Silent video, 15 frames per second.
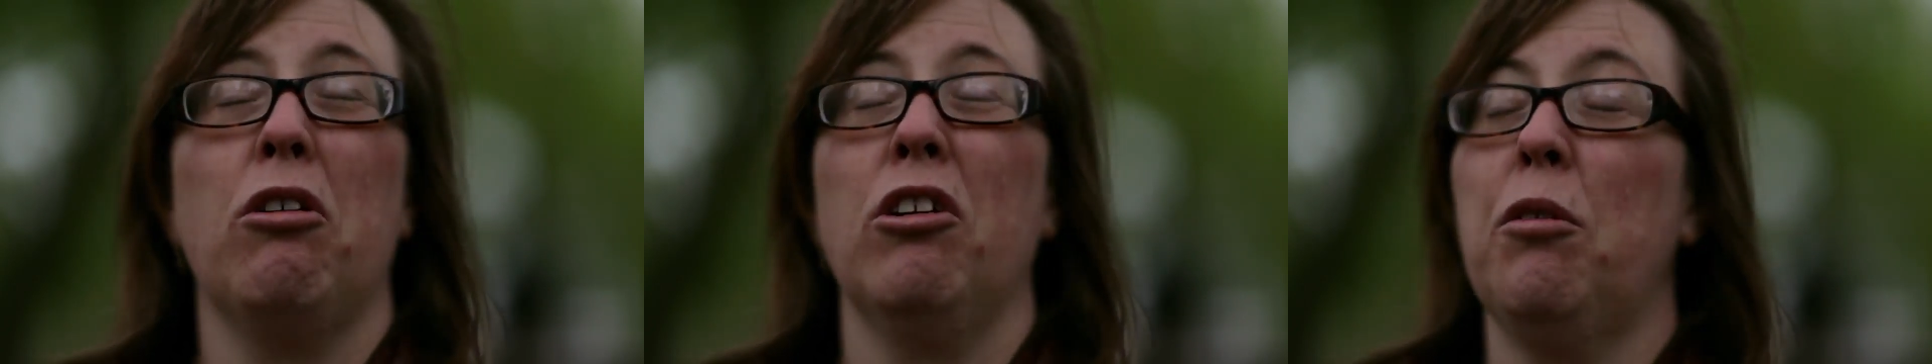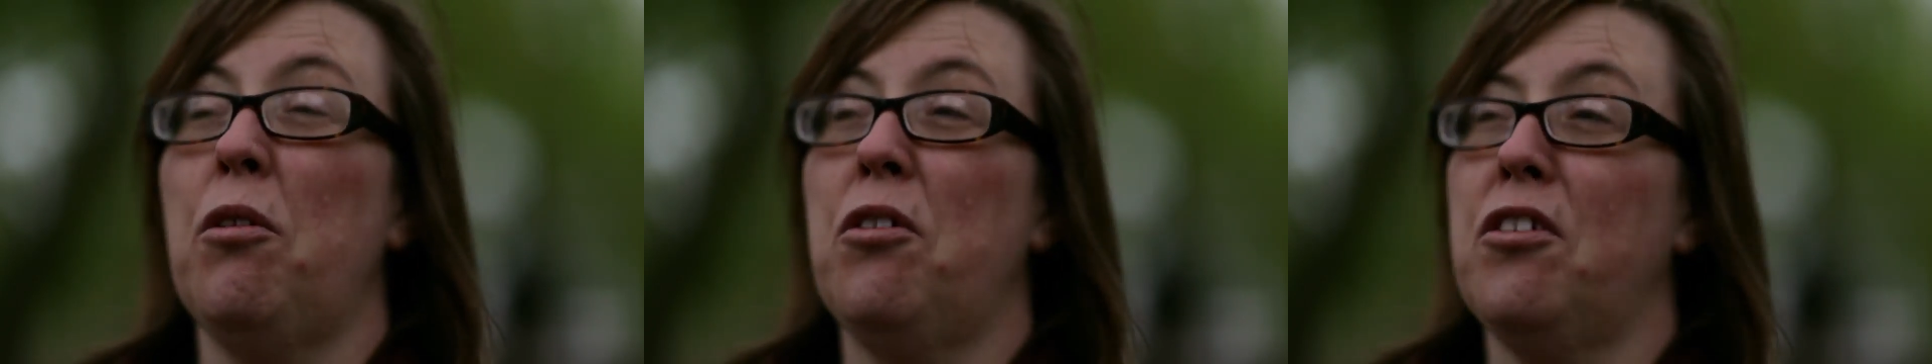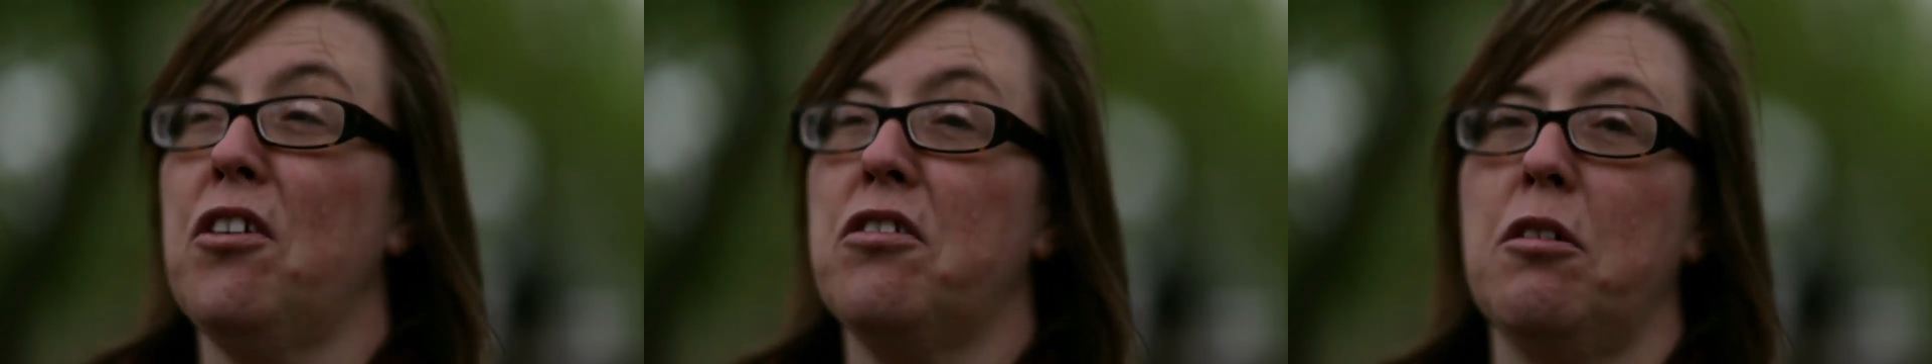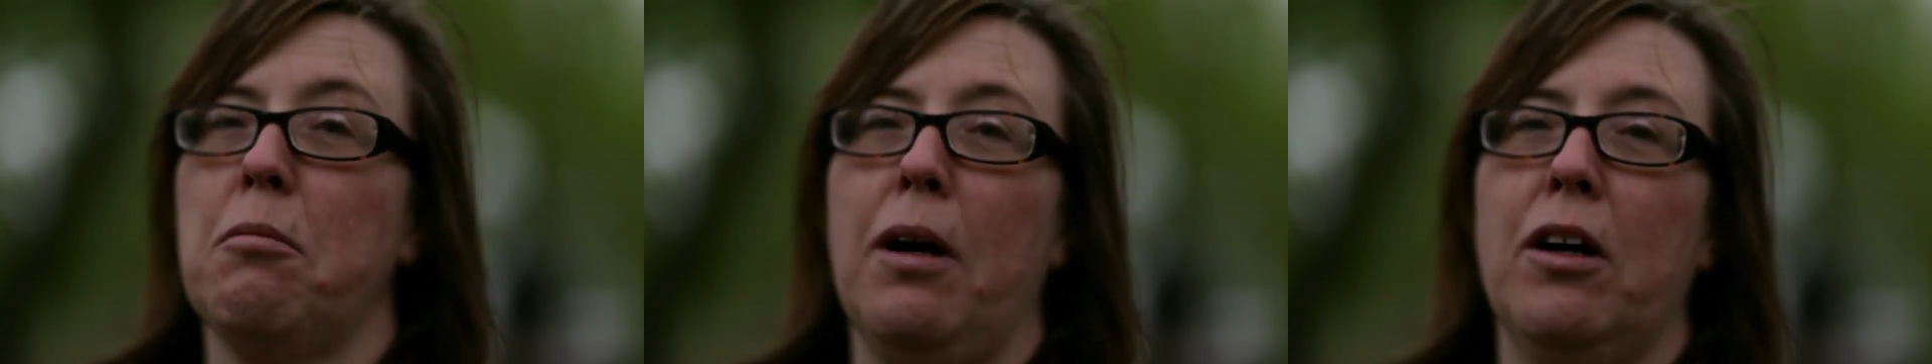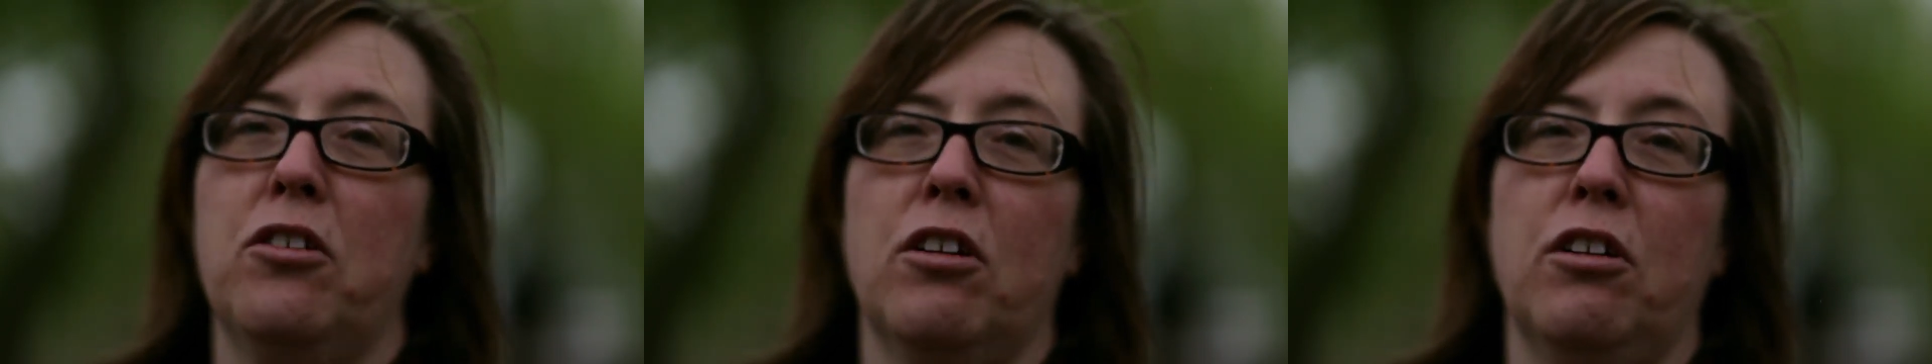Apparently it was
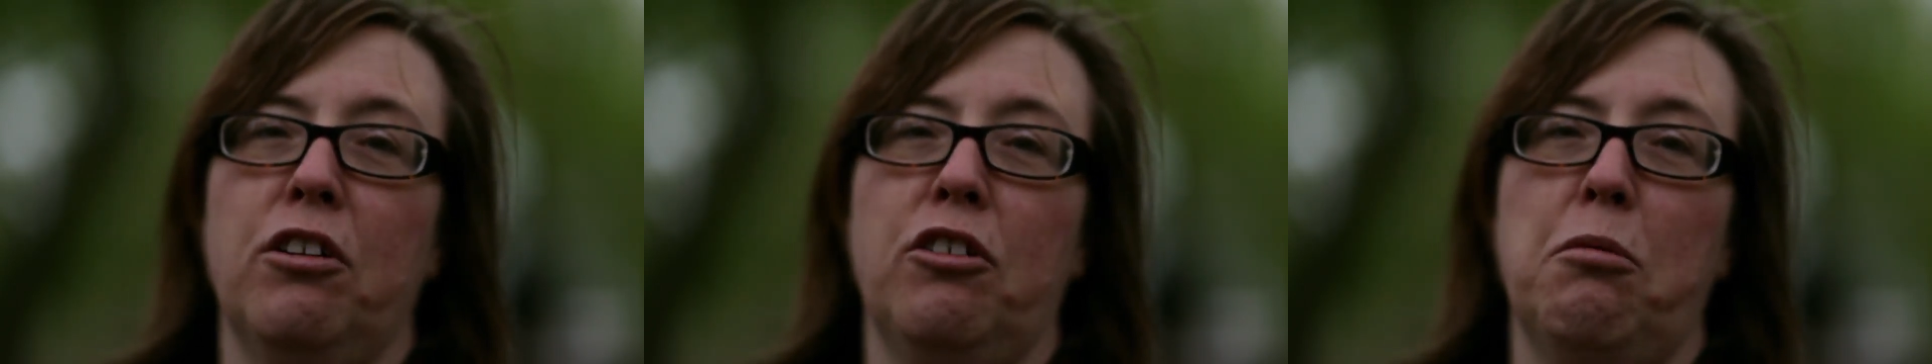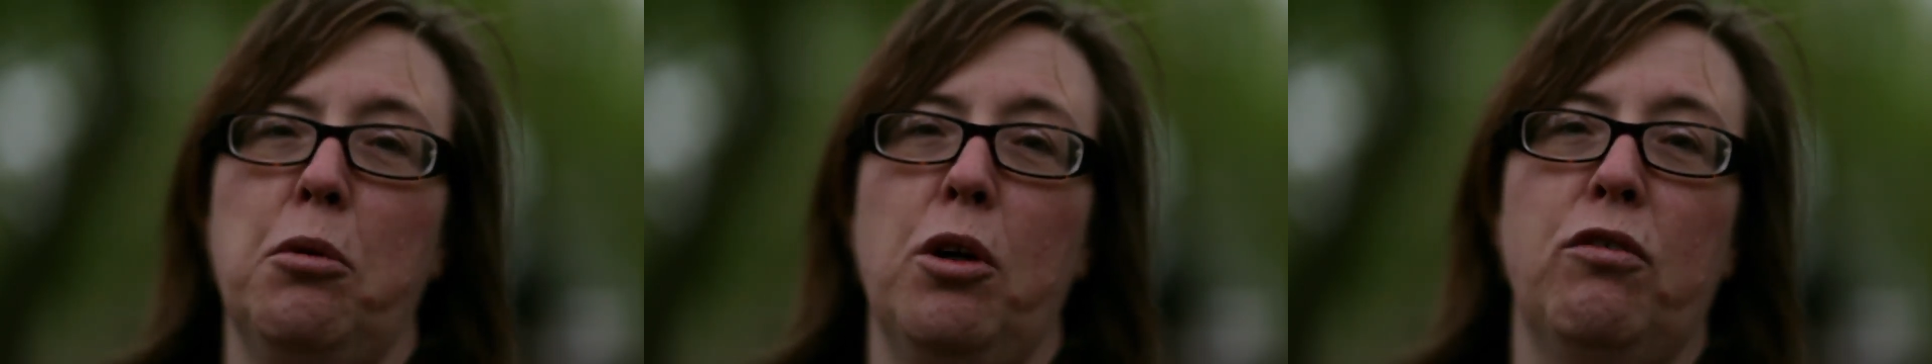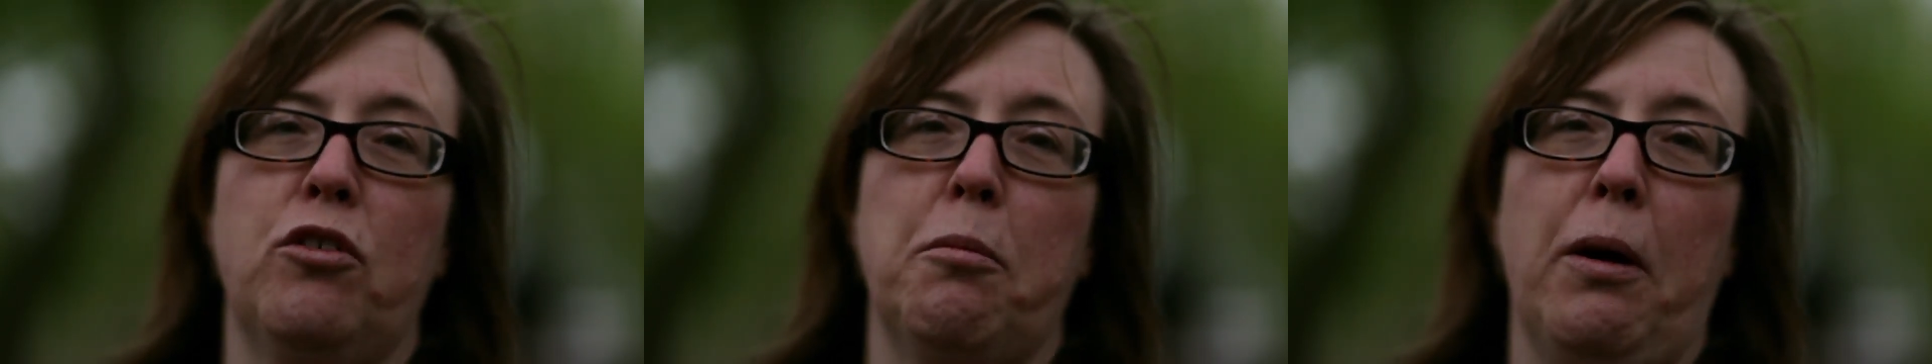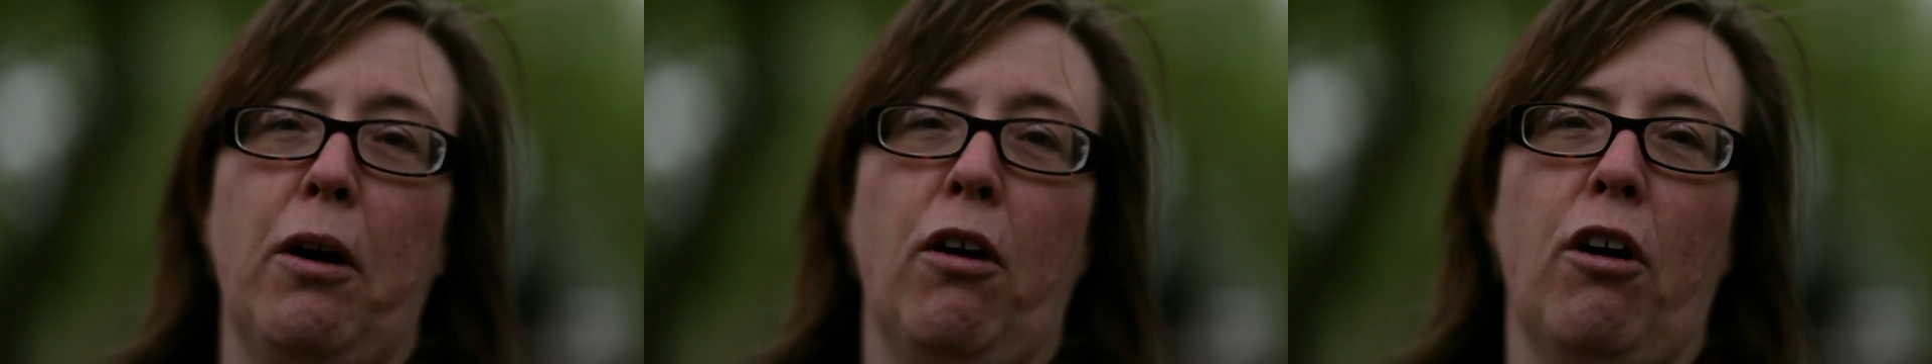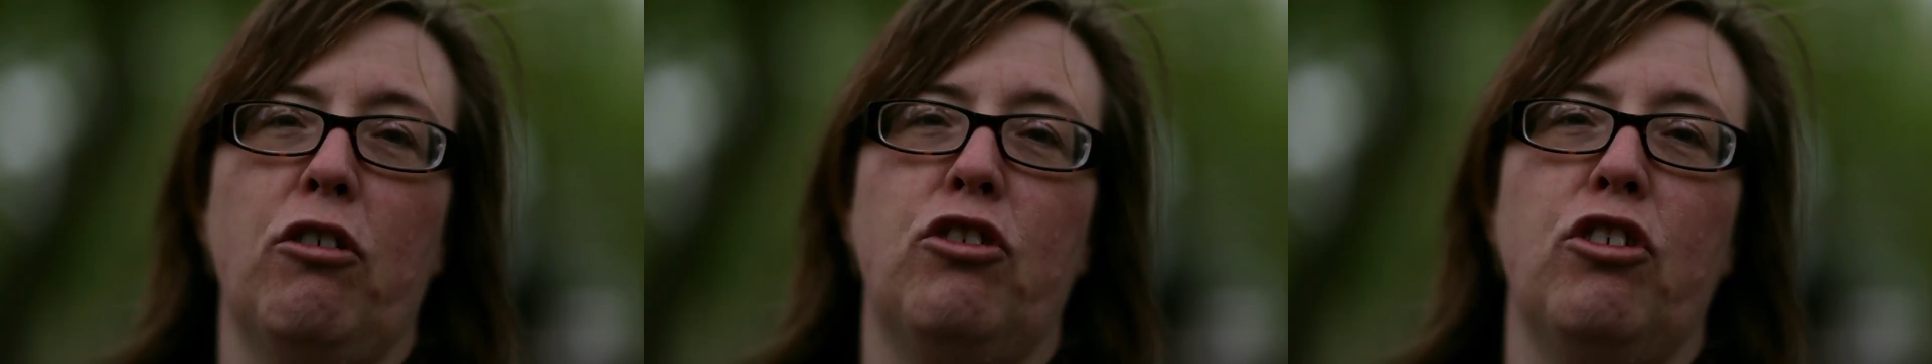systematically removed
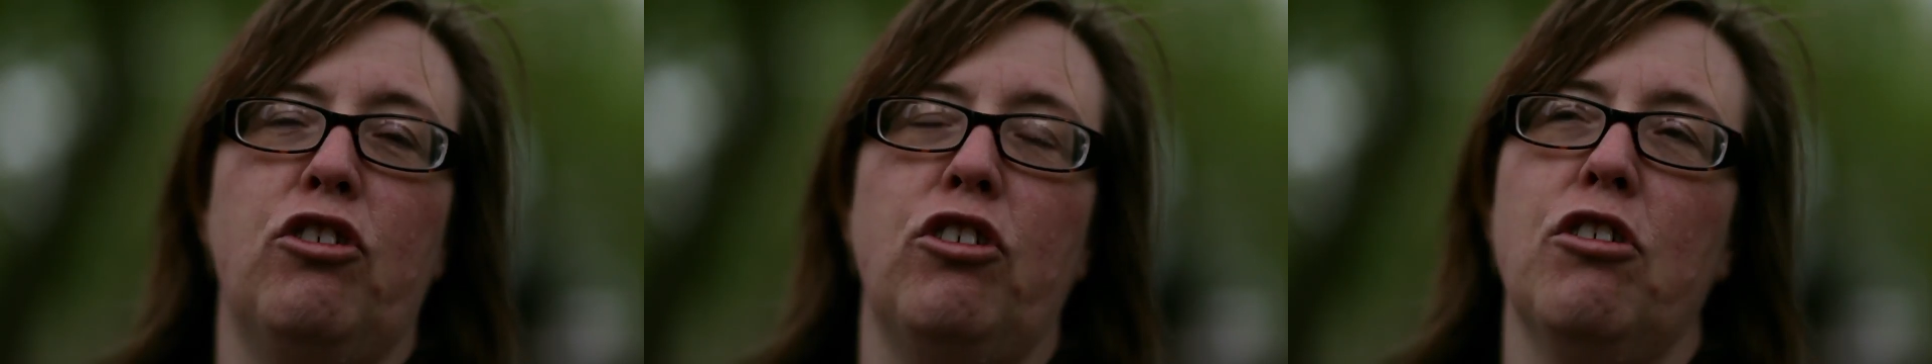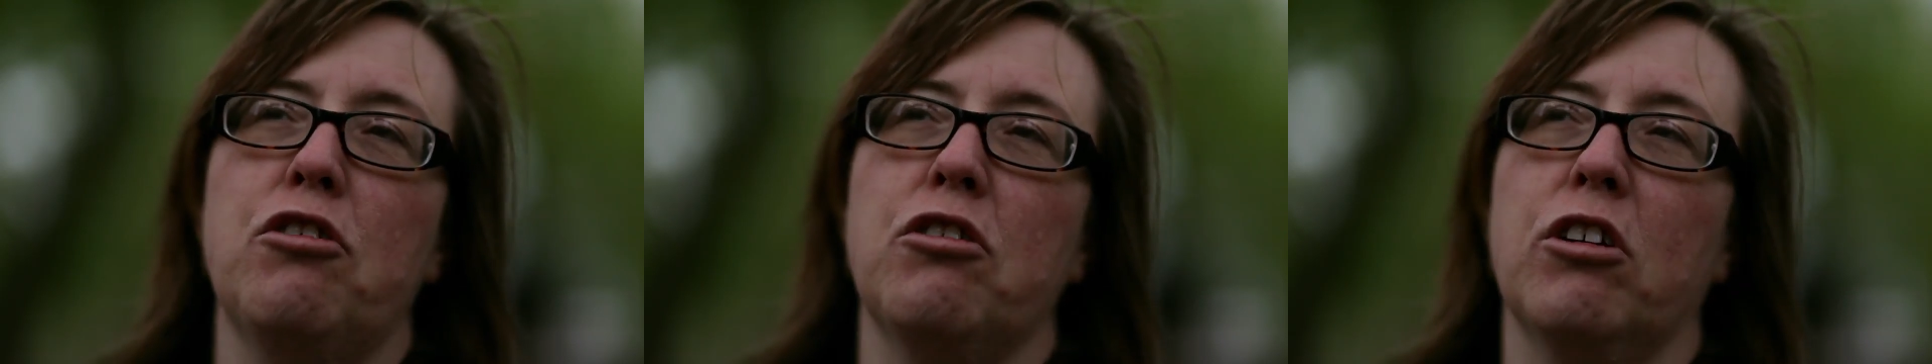about 100